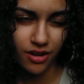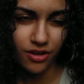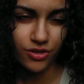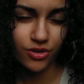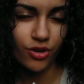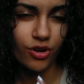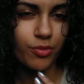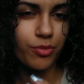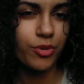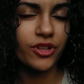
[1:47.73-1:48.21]

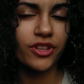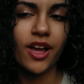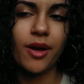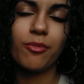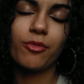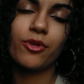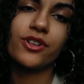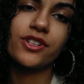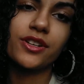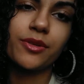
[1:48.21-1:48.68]
So to put
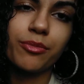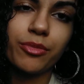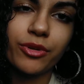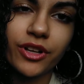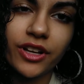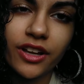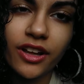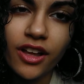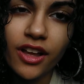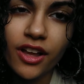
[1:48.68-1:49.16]
that more
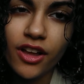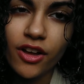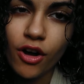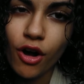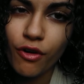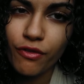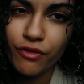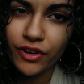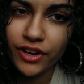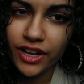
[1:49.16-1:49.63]
simply,
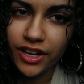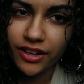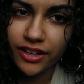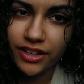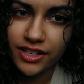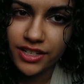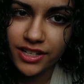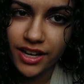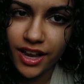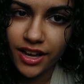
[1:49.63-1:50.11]
over here
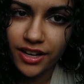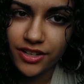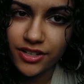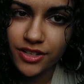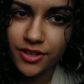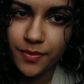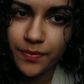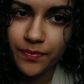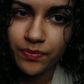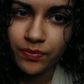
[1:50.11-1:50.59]
it
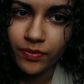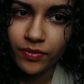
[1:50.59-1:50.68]
says,